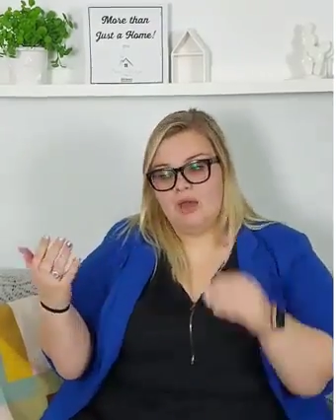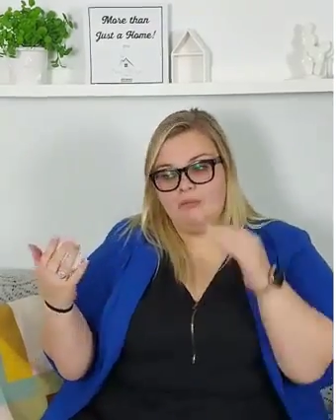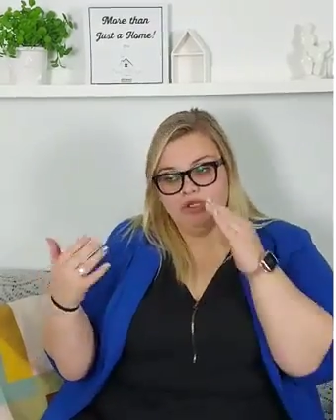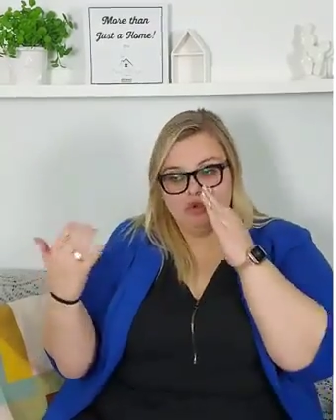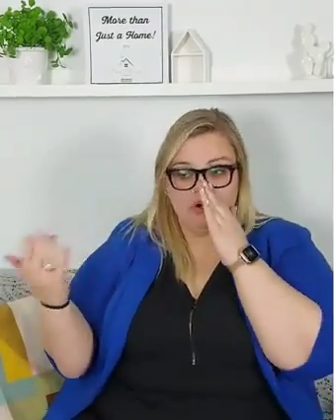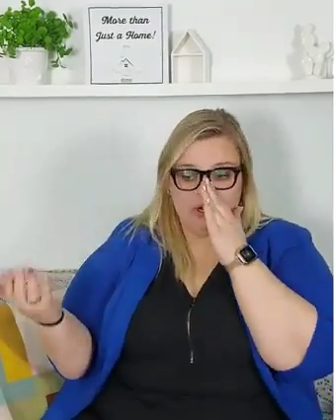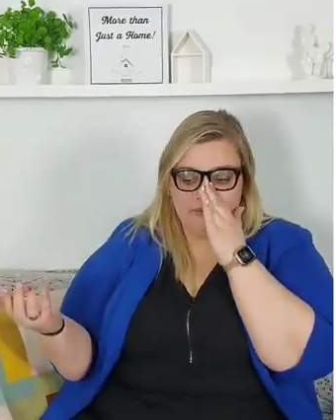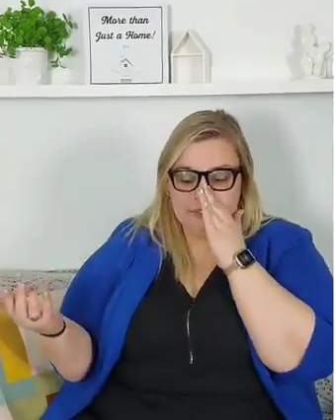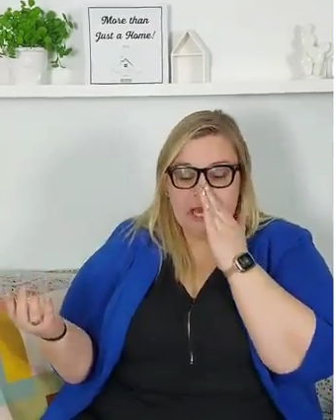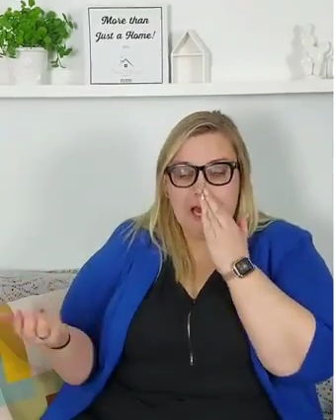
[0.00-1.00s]
majority of
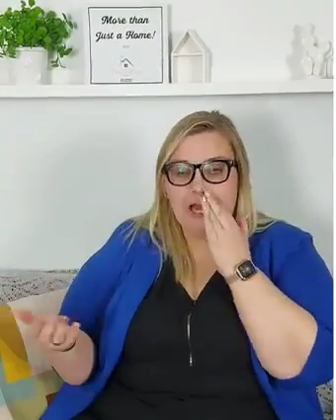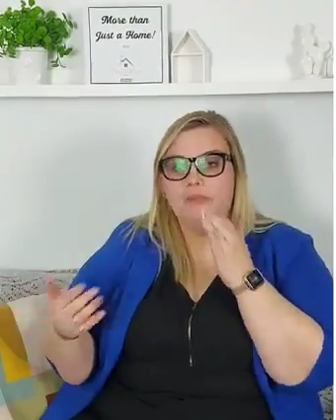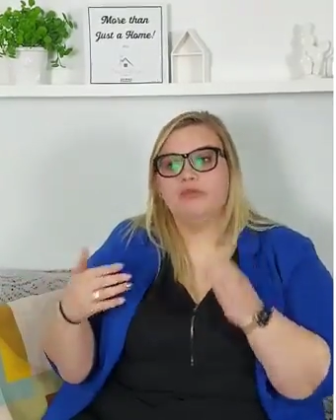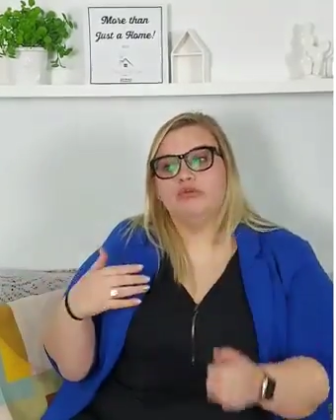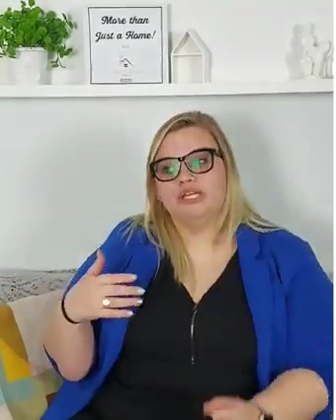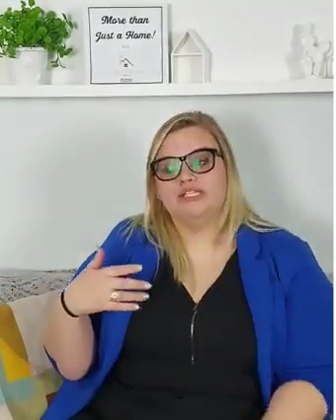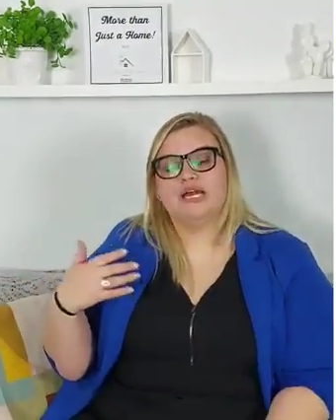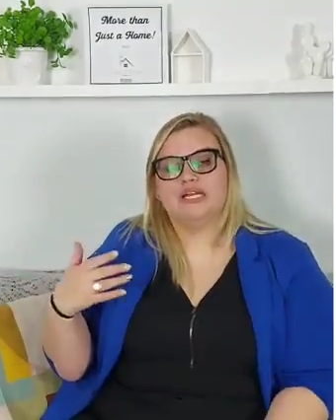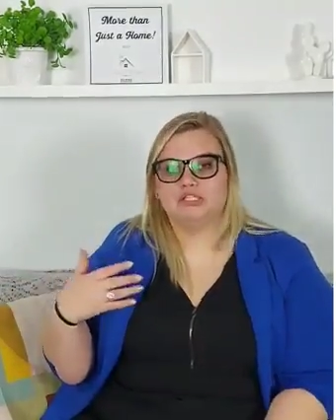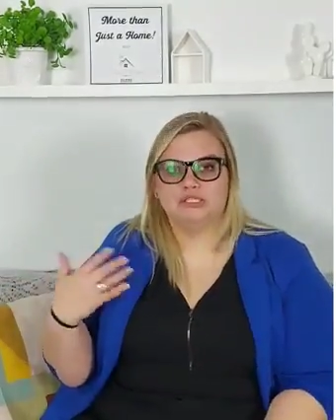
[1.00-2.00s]
the time, you need to
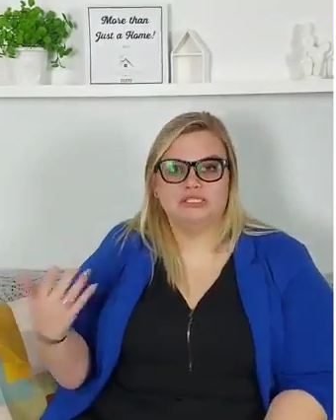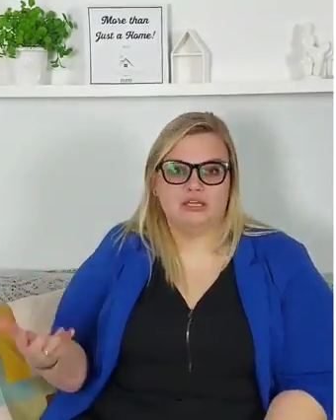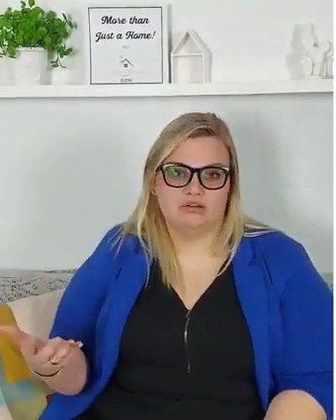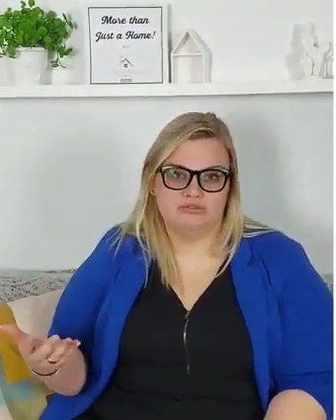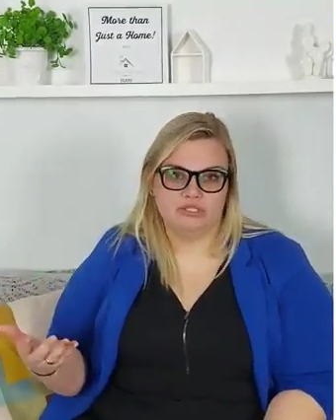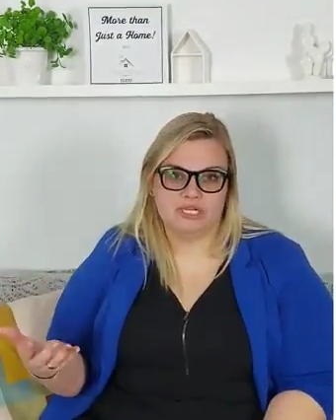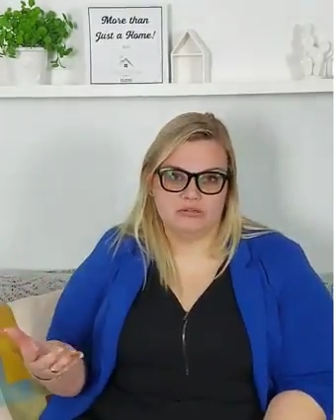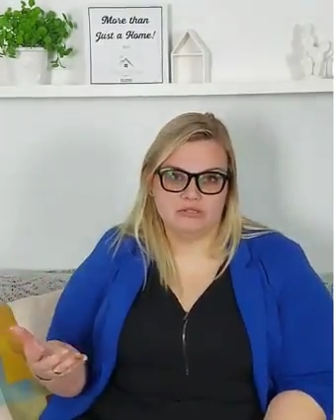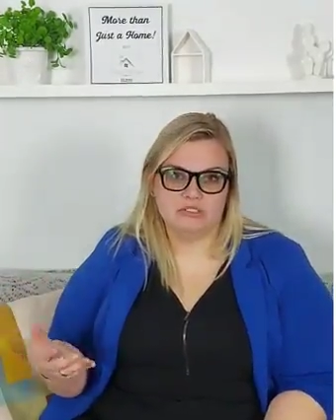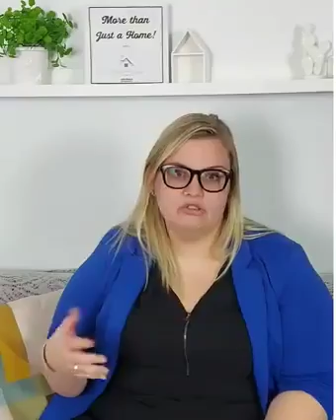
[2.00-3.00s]
actually sell your first house.